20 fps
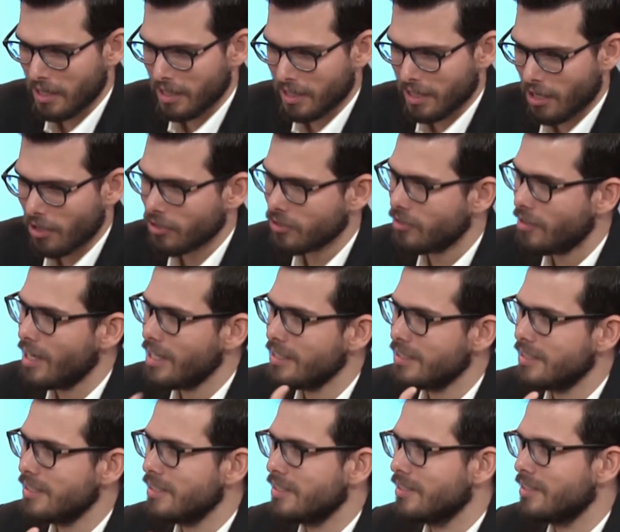
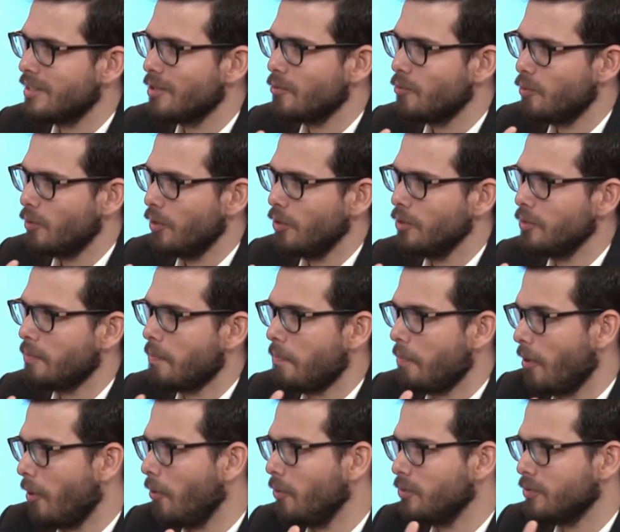characterizes world
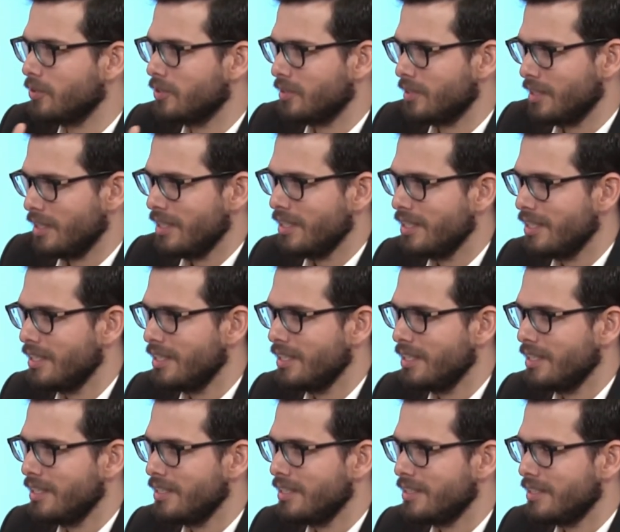
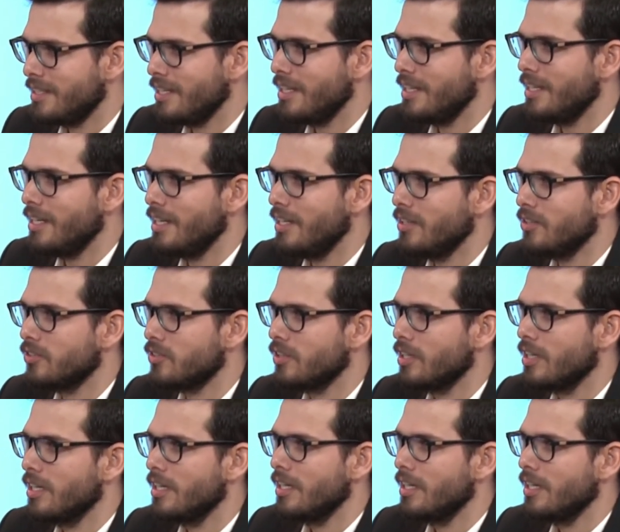post-sin is